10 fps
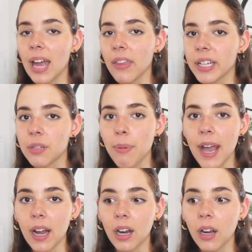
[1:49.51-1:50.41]
I like to
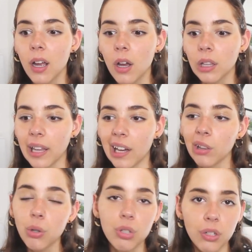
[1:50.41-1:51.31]
pair like a
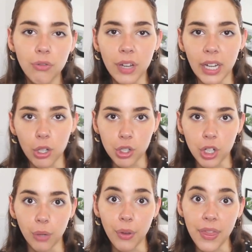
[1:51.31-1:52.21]
loose fitting
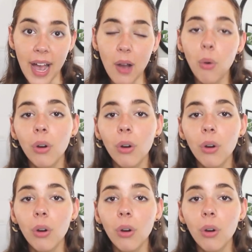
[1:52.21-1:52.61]
shirt with that.